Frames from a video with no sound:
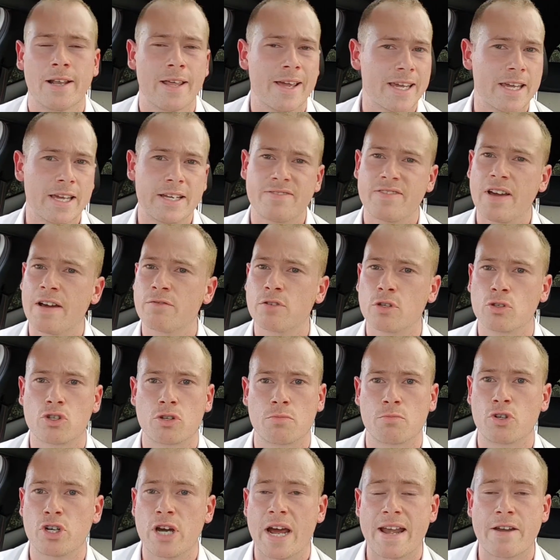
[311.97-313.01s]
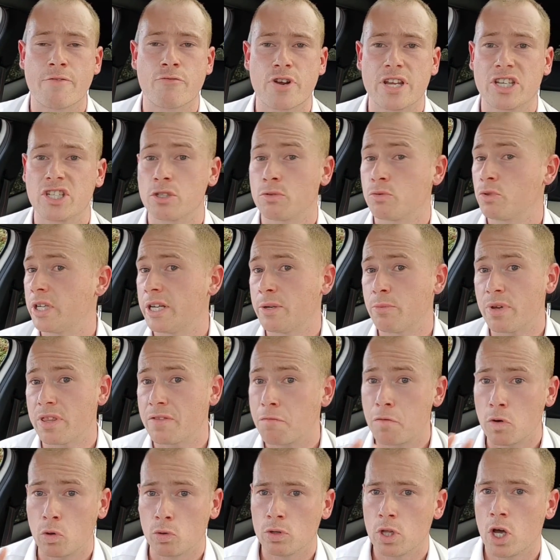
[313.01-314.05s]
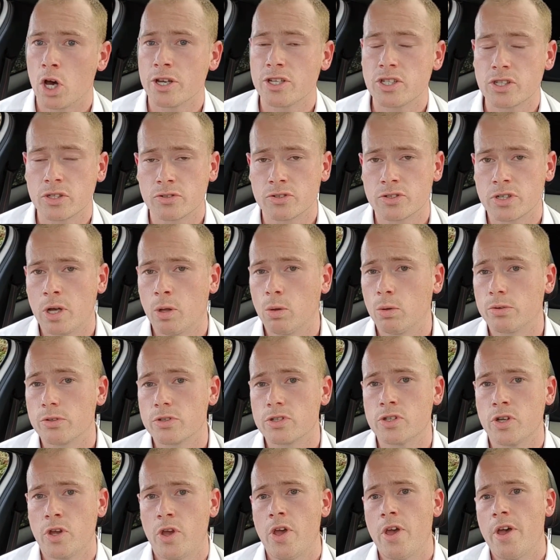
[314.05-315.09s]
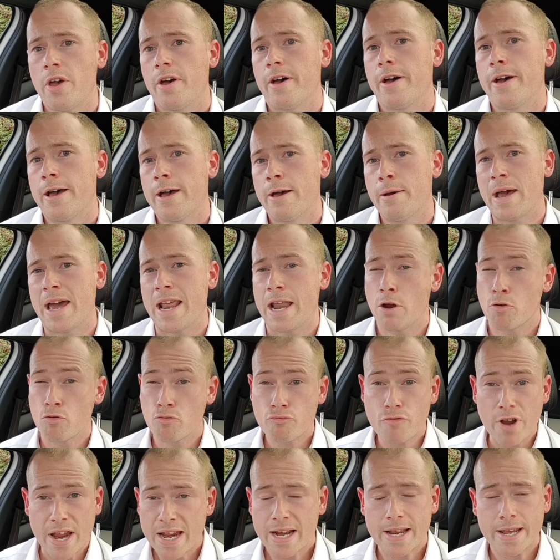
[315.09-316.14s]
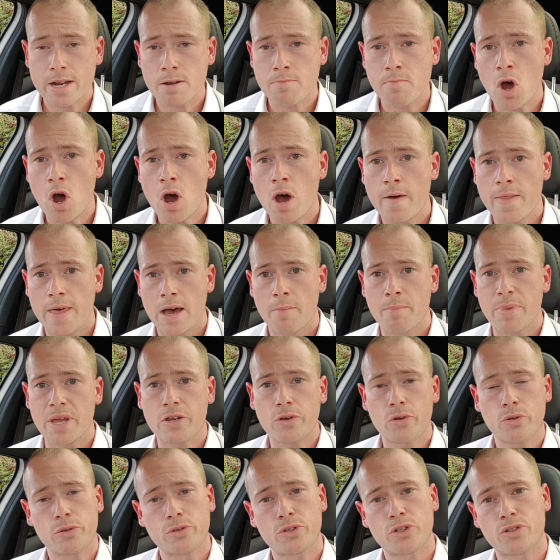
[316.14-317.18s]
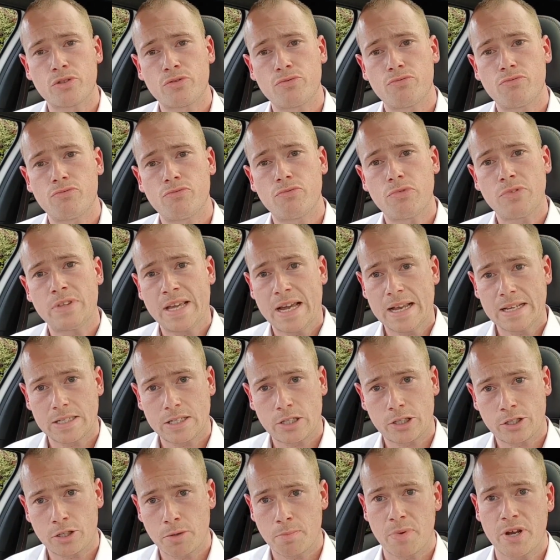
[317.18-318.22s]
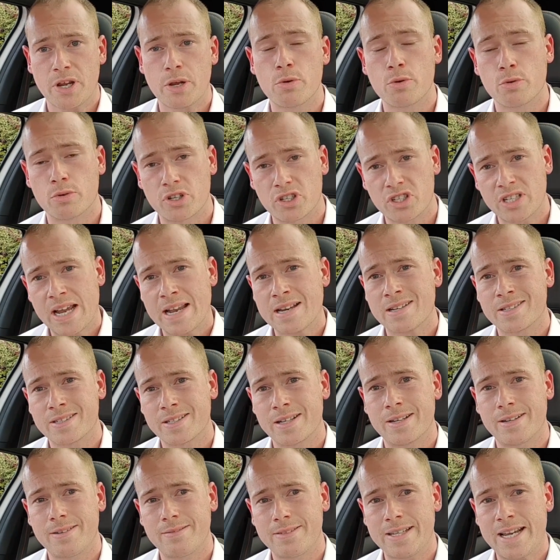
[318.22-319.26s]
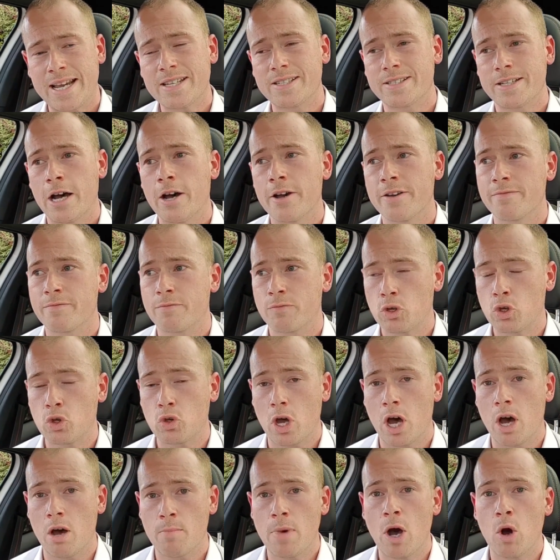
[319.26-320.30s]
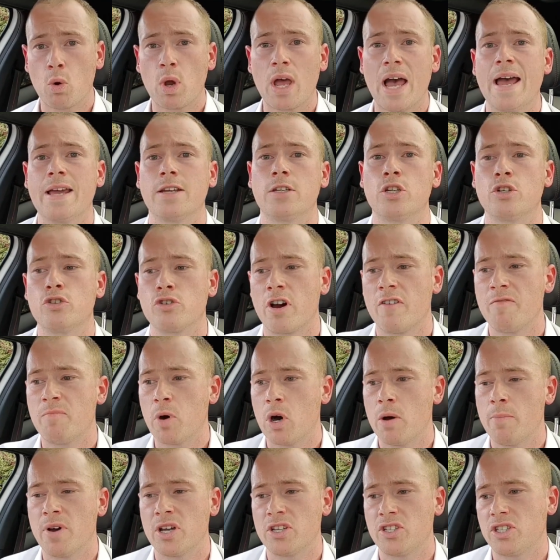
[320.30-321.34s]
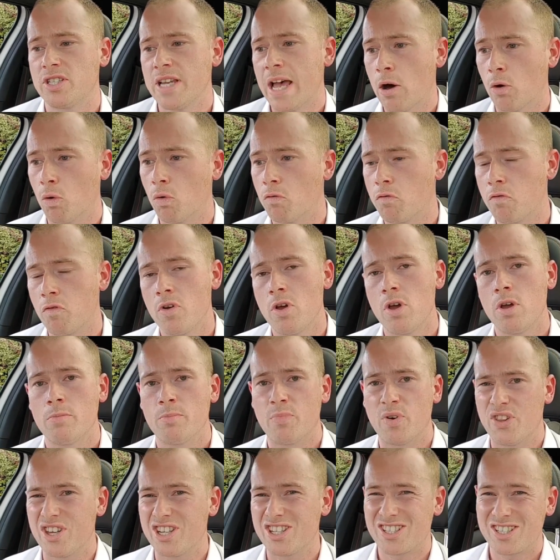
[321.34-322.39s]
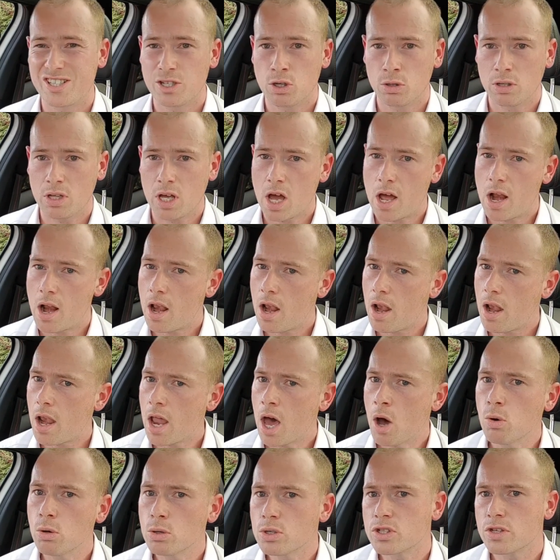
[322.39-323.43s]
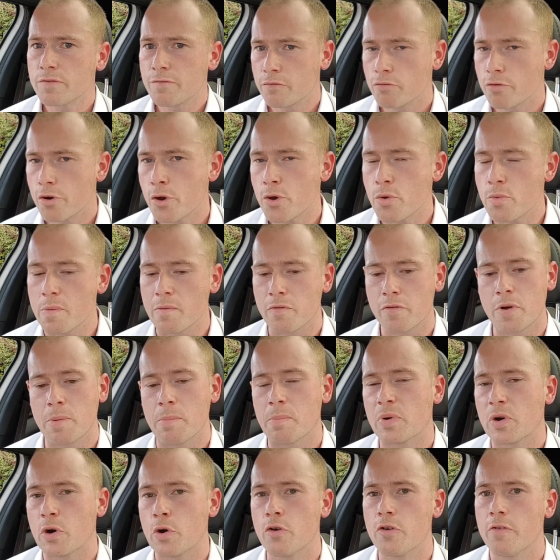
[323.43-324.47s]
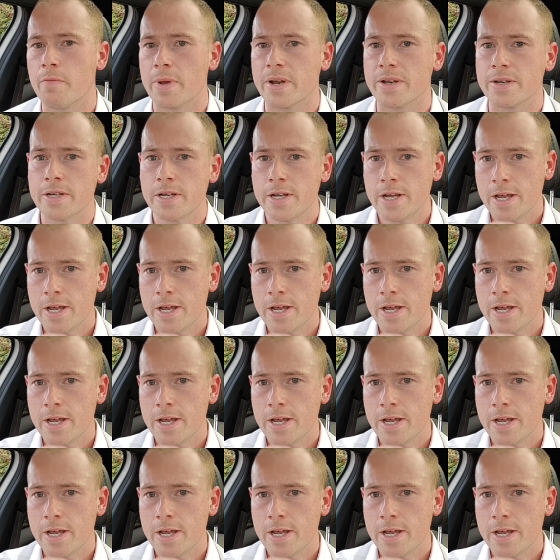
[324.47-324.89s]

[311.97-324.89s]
Like I've done some training recently with full license holders, and I really admire that, because that's somebody who understands that yes, I'm okay to drive by myself, but there's still loads of room for improvement,